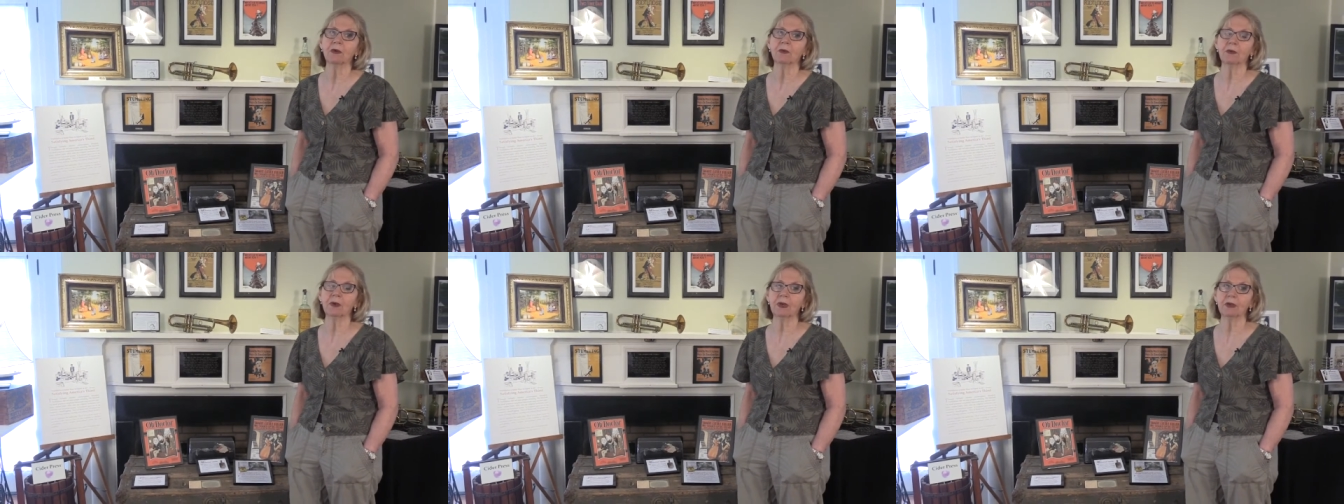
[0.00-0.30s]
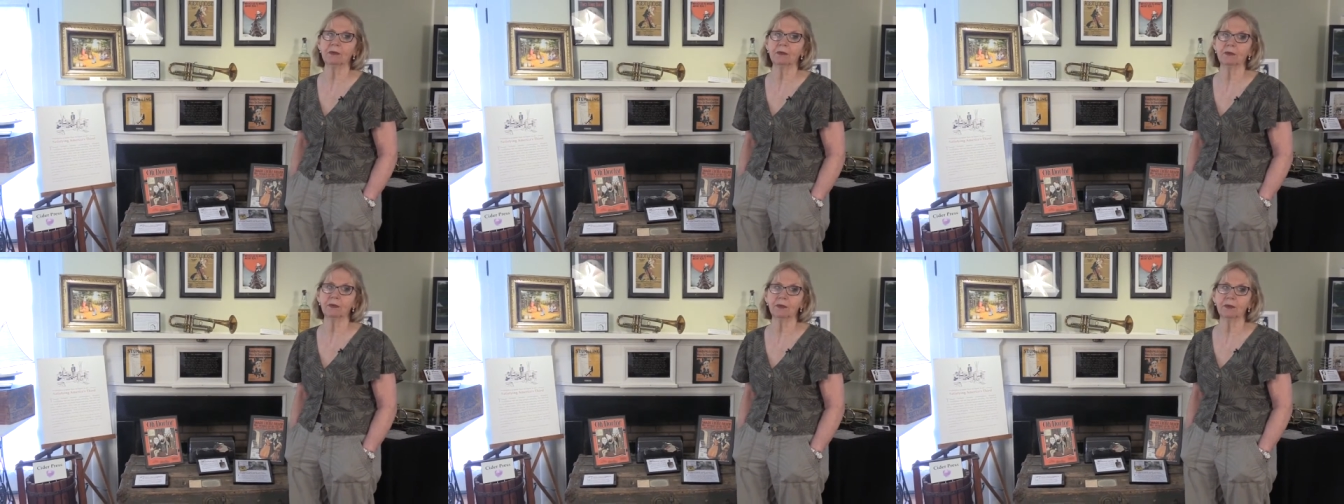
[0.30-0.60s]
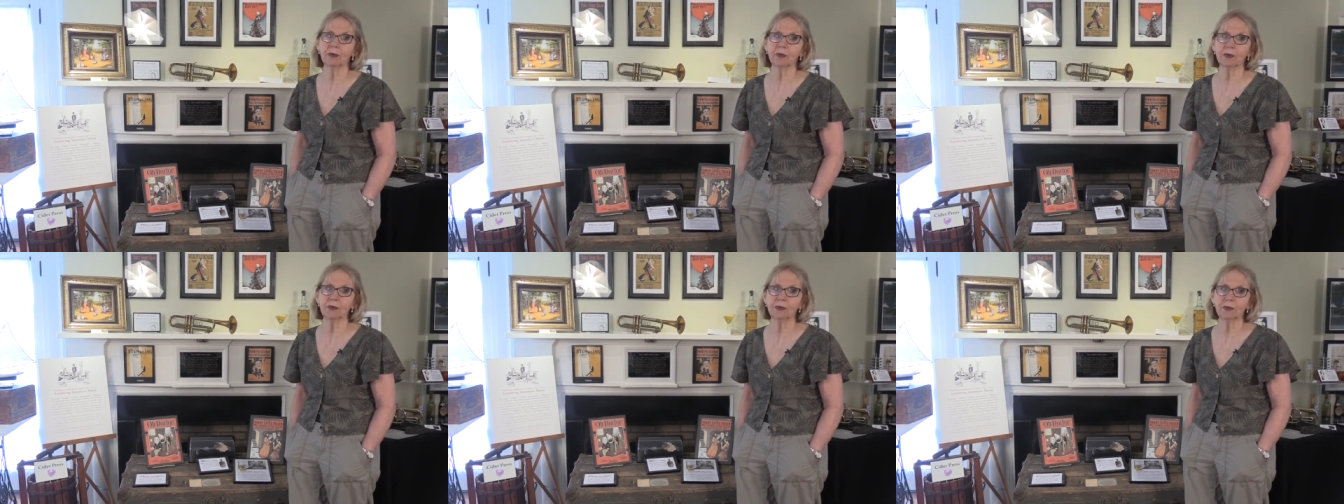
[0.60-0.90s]
when
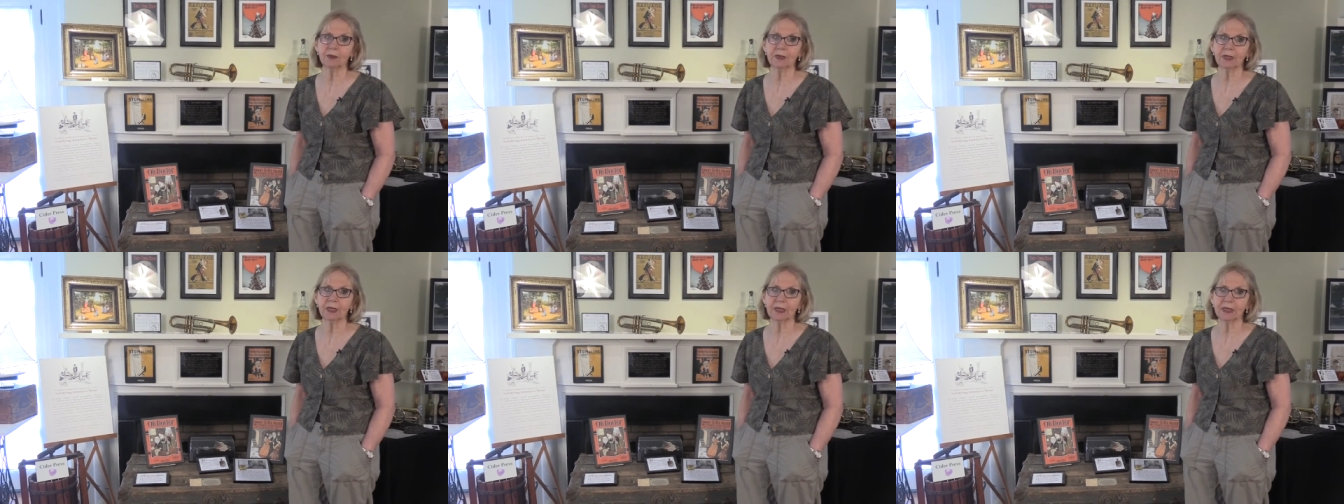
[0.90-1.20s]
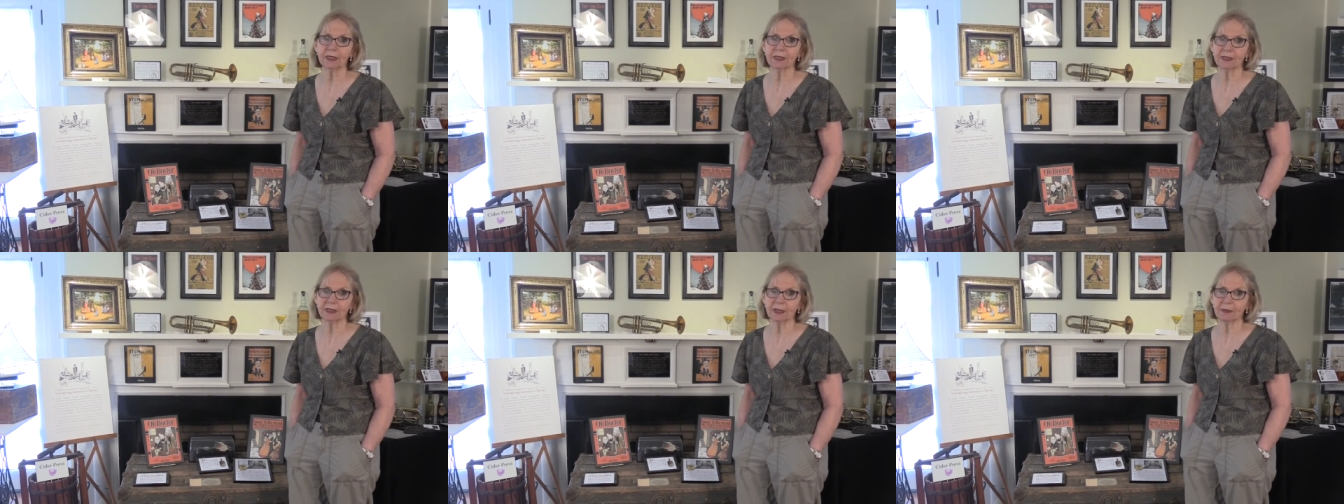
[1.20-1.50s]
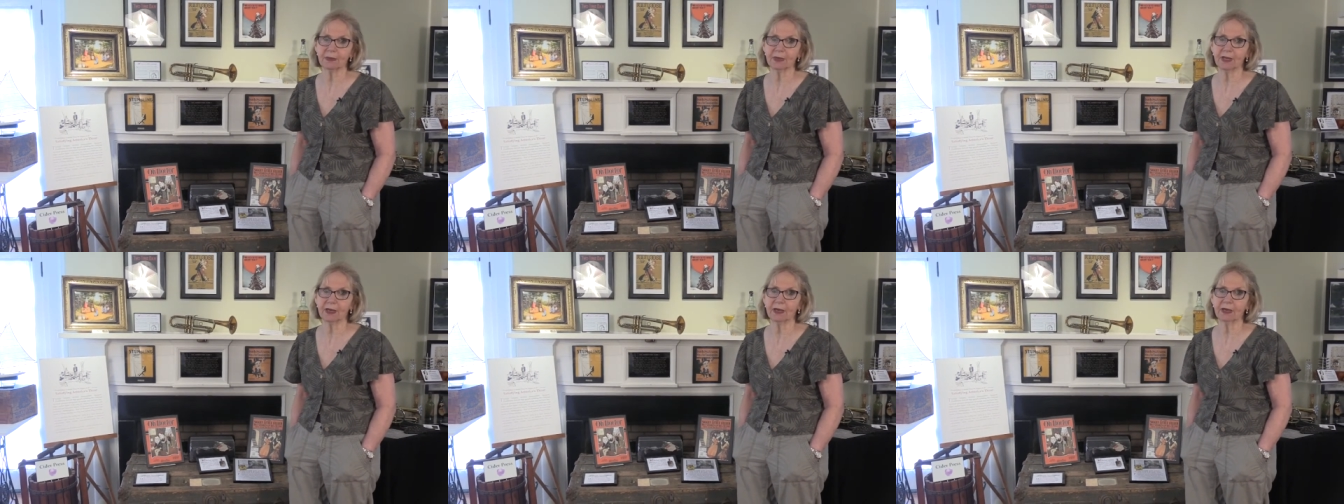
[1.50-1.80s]
we're doing an
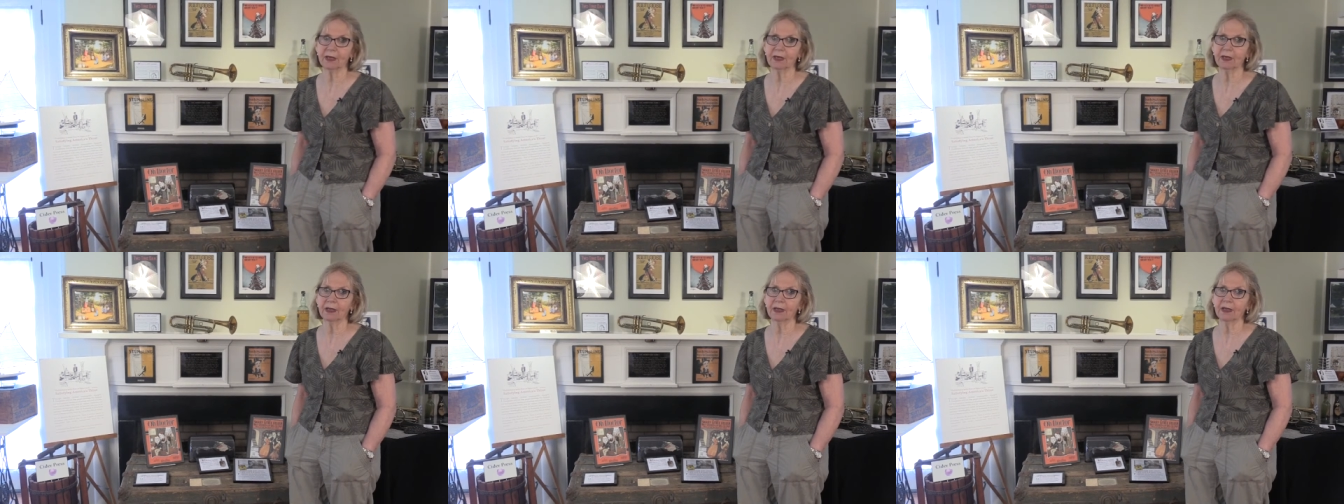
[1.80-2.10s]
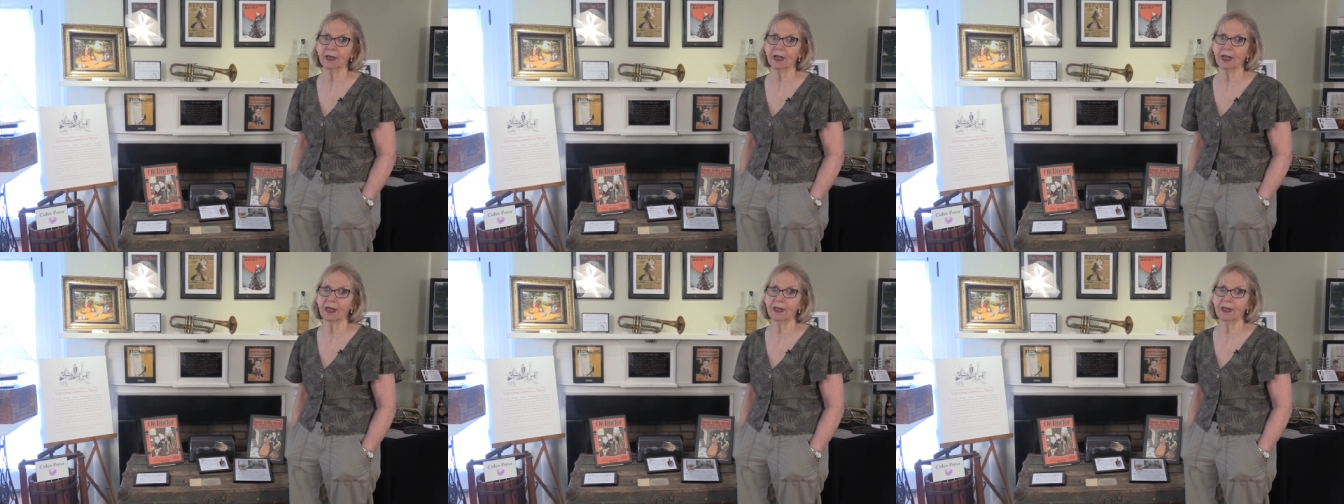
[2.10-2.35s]
exhibit and, uh,